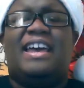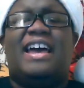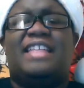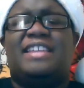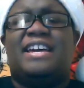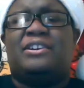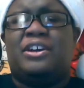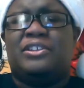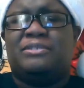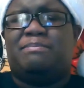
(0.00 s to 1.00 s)
And then
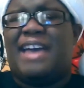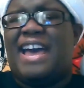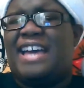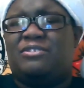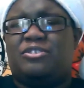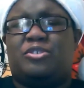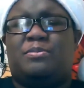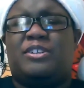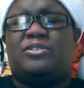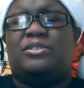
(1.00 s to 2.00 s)
another bad Christmas
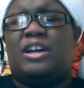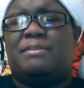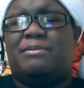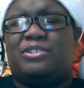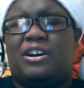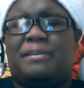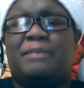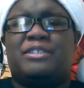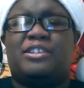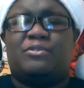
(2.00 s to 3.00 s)
special a lot of people talk
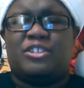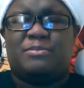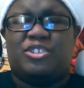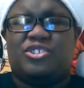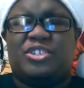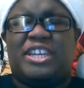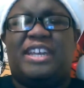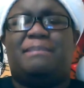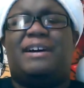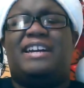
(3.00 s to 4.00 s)
about was The Christmas
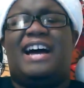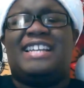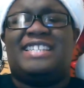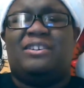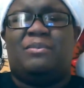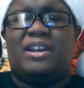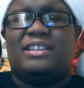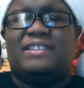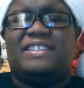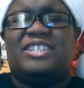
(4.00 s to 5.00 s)
Tree, but I still
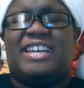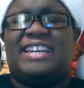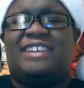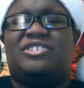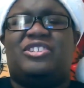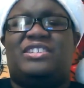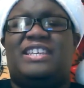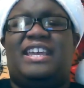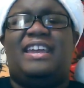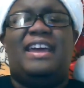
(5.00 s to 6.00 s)
wanted to check it out just to
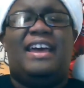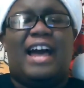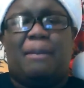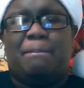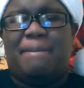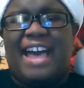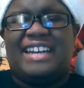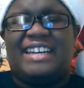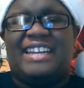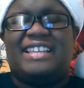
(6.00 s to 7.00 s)
see how
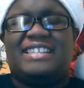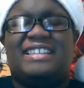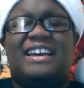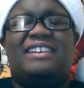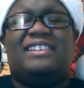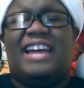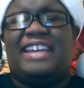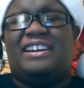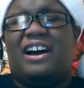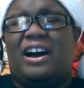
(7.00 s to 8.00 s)
bad it is.
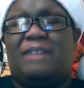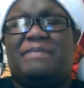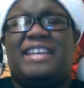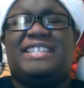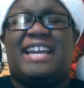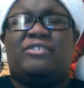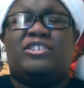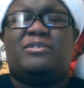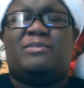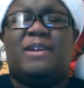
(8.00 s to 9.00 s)
Like, it's that
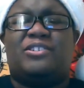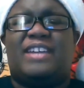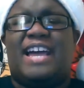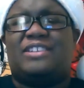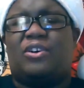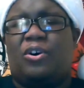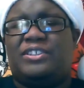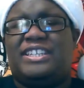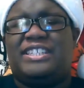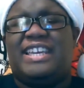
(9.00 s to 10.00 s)
Christmas special that has all
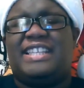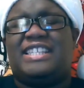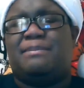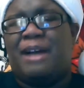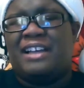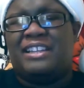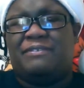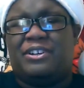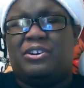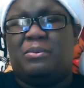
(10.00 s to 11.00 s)
these kids smiling
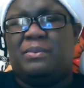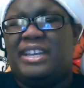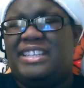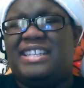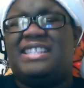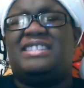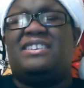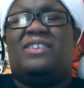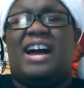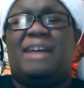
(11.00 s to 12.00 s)
for no reason,
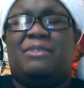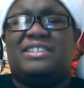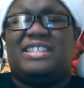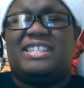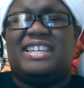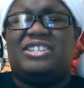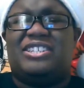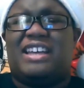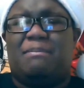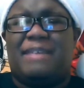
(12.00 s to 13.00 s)
so I wanted to see
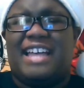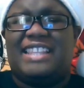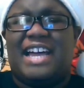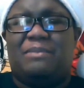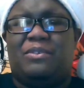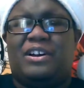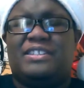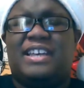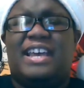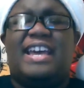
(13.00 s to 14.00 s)
just how bad that
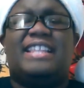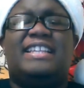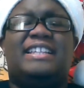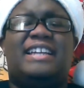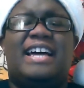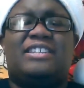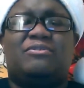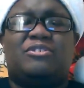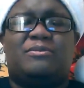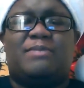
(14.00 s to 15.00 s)
was. And then the last
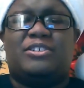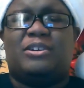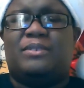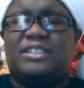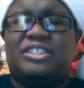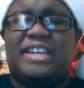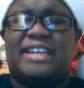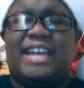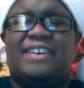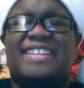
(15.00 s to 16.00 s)
Christmas special I wanted to
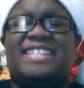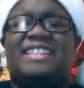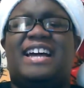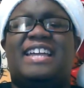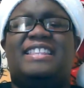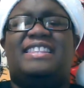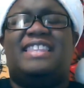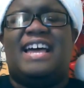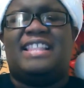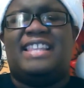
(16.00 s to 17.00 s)
check out is The Night
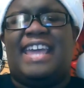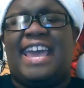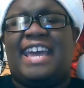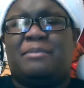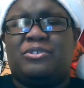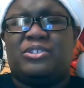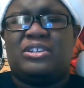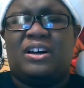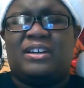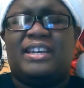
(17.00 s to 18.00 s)
That the Animals
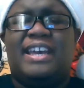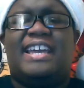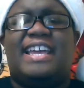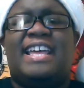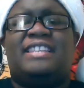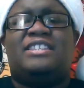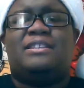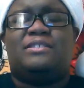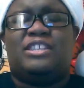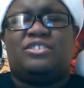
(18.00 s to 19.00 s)
Talk. It's
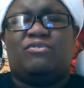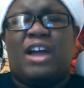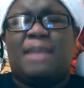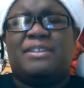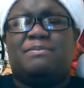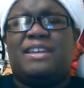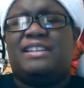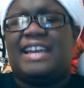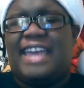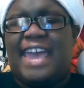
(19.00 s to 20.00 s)
described as being
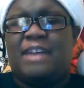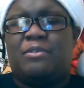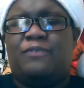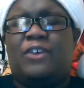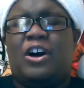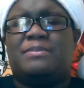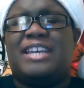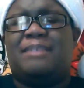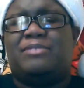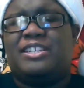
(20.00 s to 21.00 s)
like Animal Farm
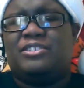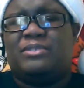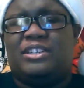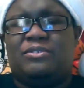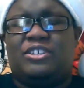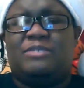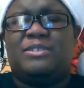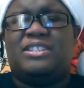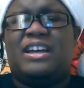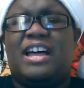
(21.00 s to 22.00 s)
taking place during the
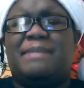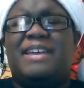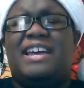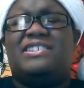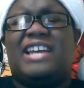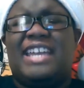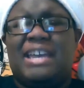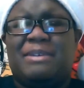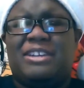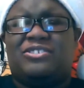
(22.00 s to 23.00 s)
Christmas time, so I
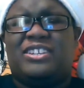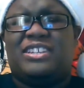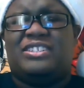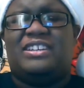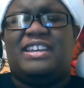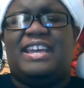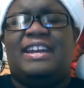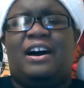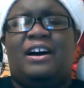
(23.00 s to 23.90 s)
am interested in